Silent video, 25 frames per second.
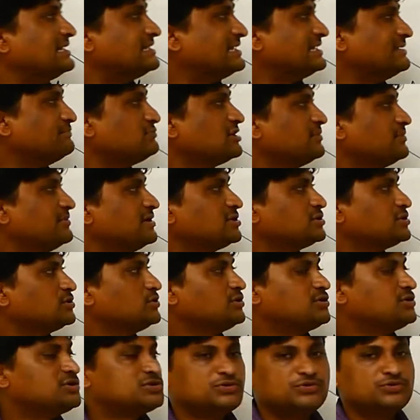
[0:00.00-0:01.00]
symptom is
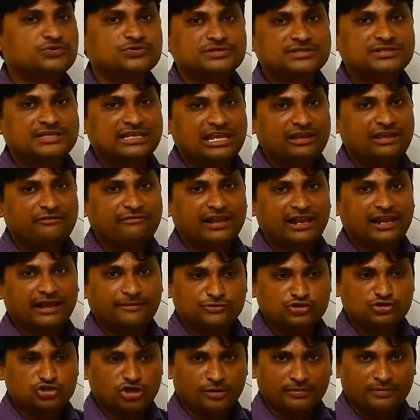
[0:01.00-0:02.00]
goes to severe
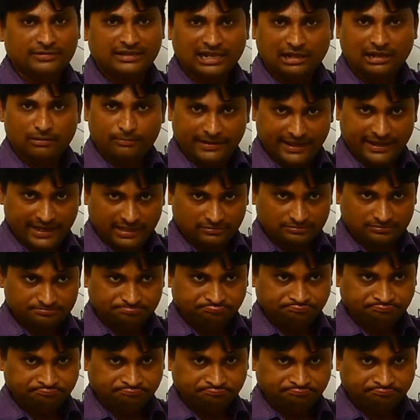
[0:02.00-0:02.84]
abdominal pain,